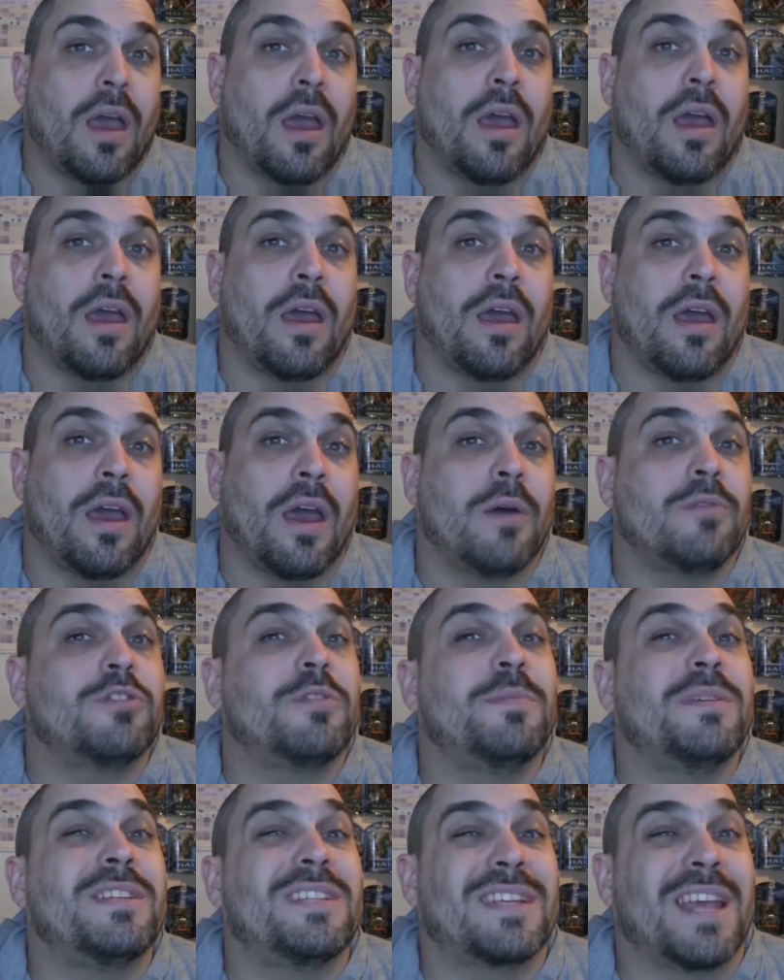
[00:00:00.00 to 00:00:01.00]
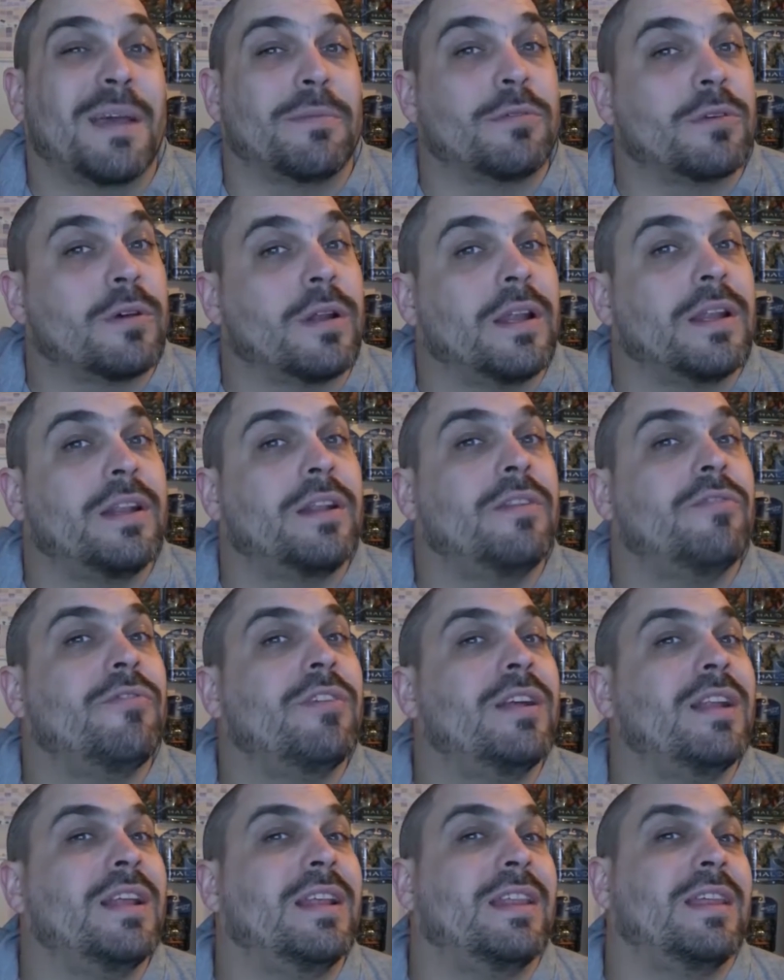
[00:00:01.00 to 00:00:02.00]
I was a bit skeptical. I didn't
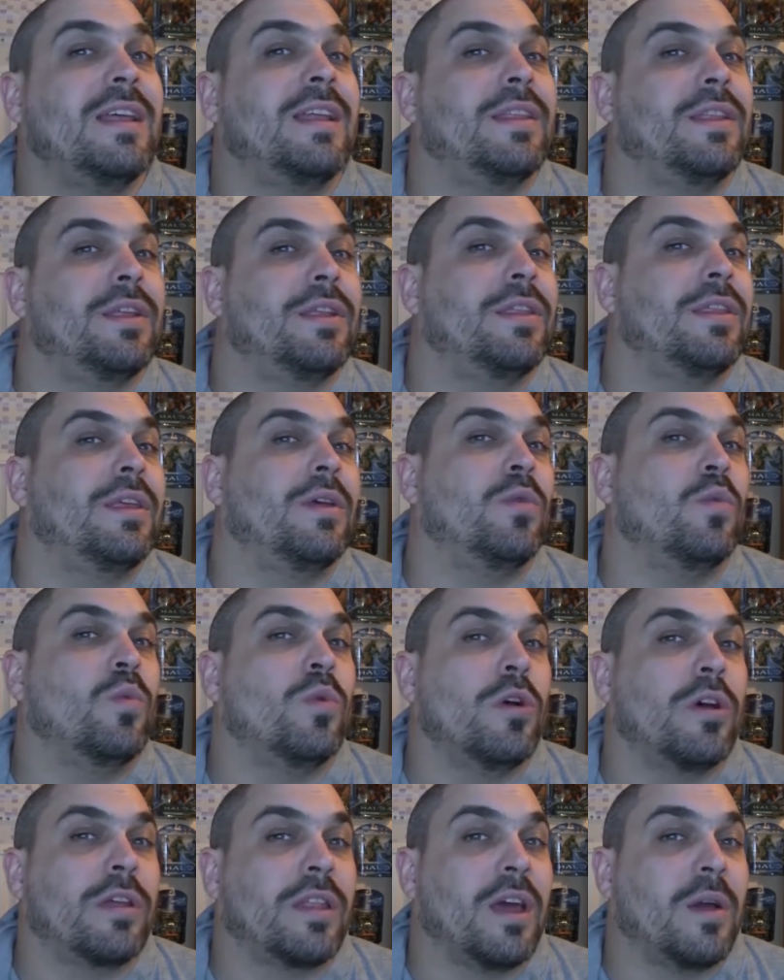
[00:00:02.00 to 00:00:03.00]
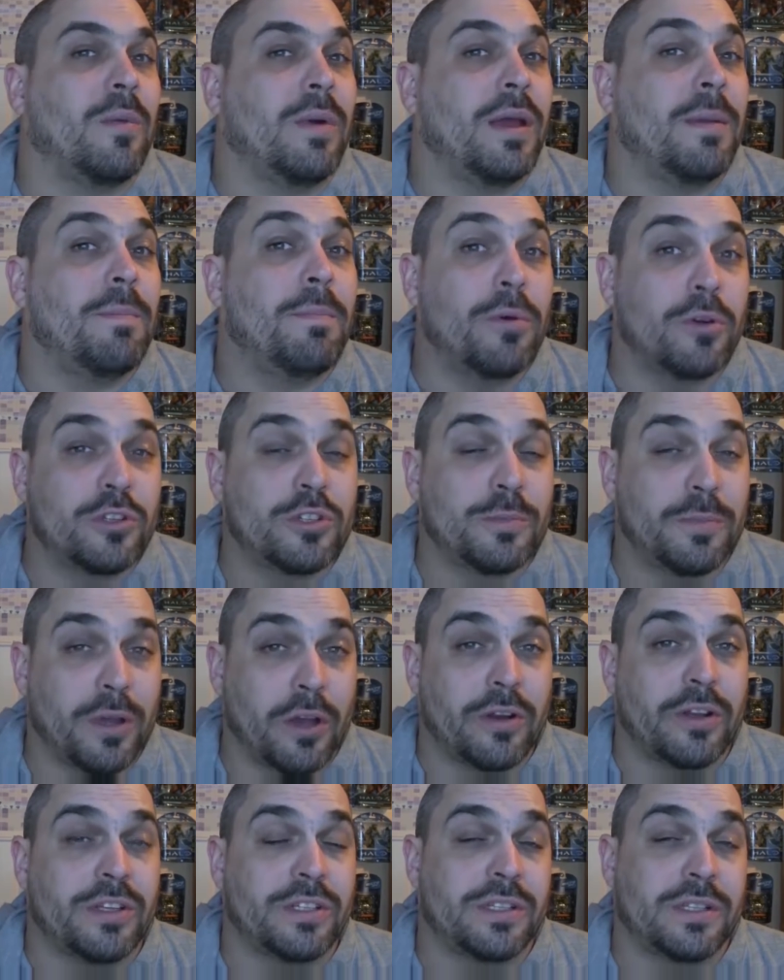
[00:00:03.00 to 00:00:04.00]
really think that they'd work that way, but to be
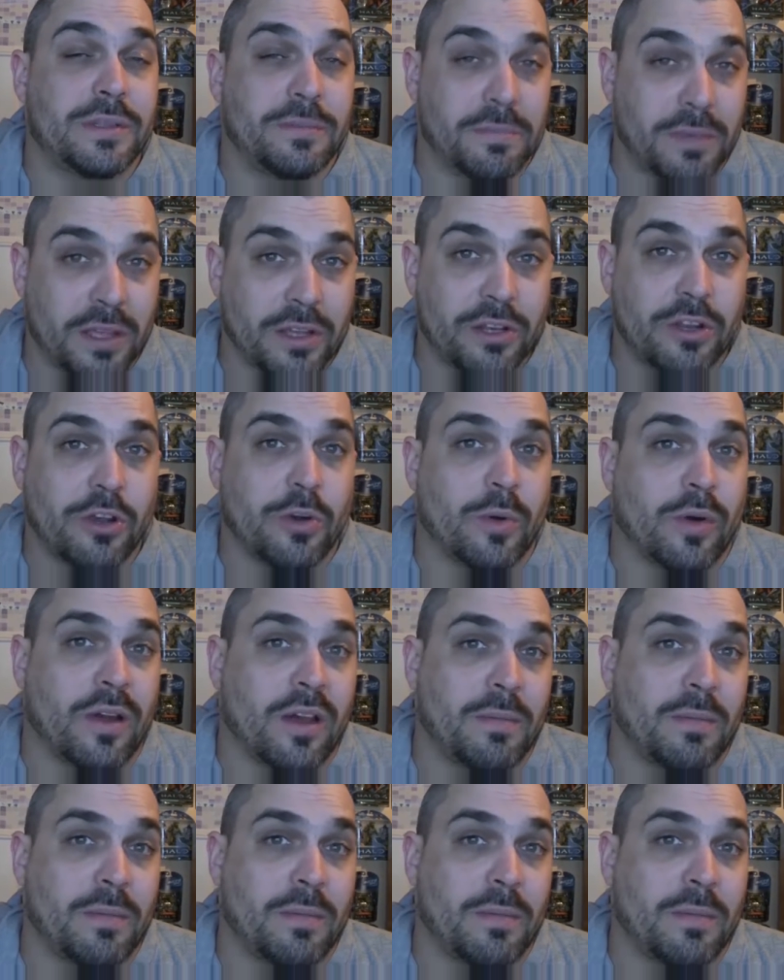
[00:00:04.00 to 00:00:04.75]
honest, they do.